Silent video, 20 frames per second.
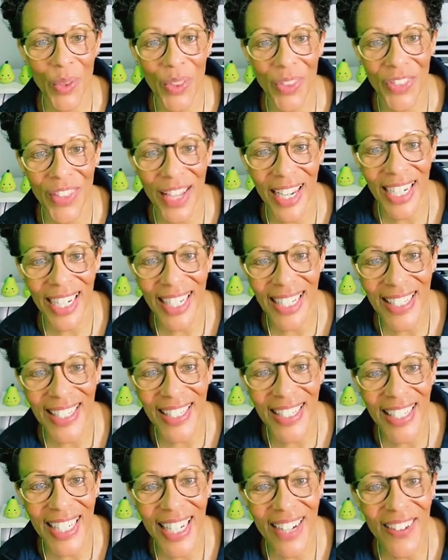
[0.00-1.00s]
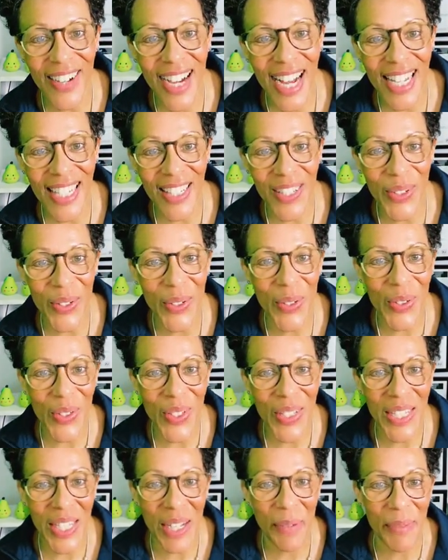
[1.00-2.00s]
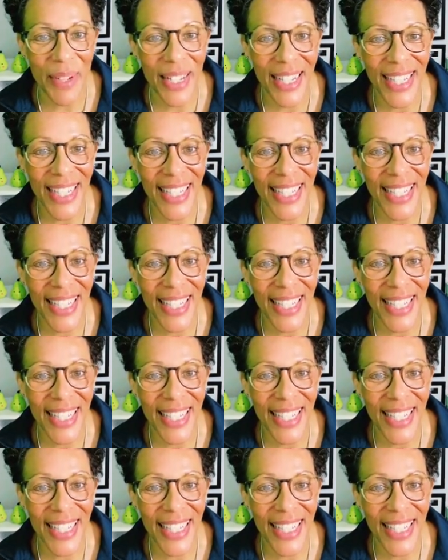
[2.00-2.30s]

thanks to you. That's awesome.